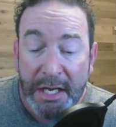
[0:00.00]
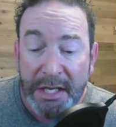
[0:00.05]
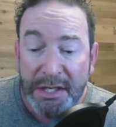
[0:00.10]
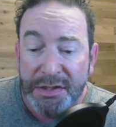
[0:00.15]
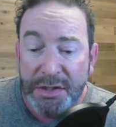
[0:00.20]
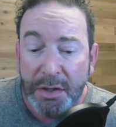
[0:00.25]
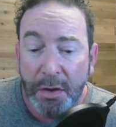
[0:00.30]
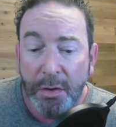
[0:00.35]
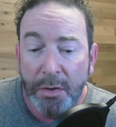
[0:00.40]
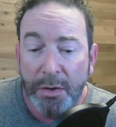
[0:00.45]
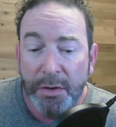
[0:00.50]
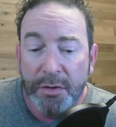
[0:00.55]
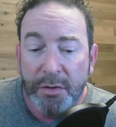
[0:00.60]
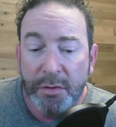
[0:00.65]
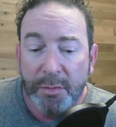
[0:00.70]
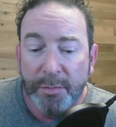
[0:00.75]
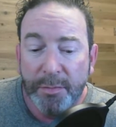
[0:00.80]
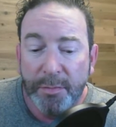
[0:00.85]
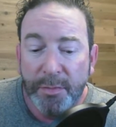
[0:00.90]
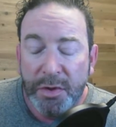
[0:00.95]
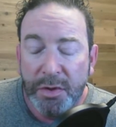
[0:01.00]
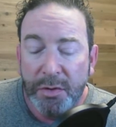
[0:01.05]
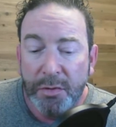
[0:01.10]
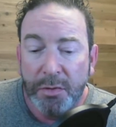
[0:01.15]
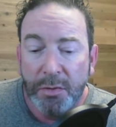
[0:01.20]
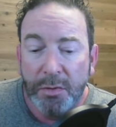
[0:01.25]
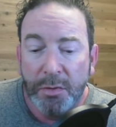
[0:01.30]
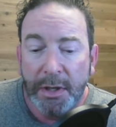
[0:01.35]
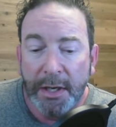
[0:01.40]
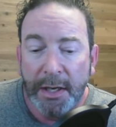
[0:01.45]
So you
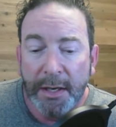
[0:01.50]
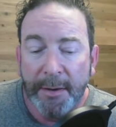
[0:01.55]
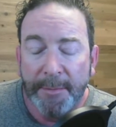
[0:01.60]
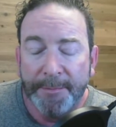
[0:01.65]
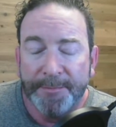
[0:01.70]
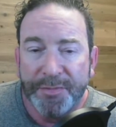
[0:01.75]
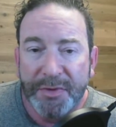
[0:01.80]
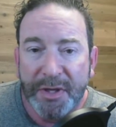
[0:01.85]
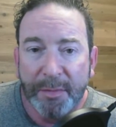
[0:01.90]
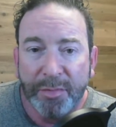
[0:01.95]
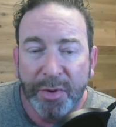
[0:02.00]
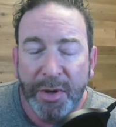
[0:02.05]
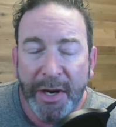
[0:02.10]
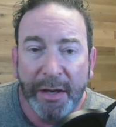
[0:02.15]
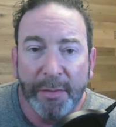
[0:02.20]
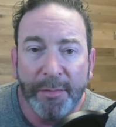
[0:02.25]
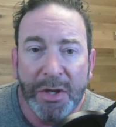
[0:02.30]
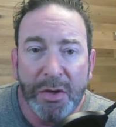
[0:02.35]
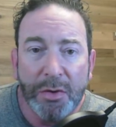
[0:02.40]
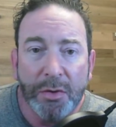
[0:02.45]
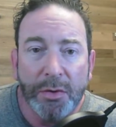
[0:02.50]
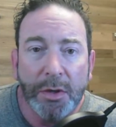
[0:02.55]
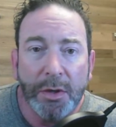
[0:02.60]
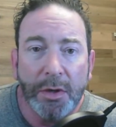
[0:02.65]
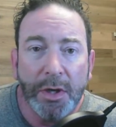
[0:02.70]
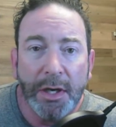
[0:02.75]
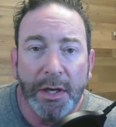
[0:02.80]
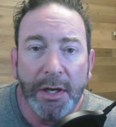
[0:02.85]
Pregmune,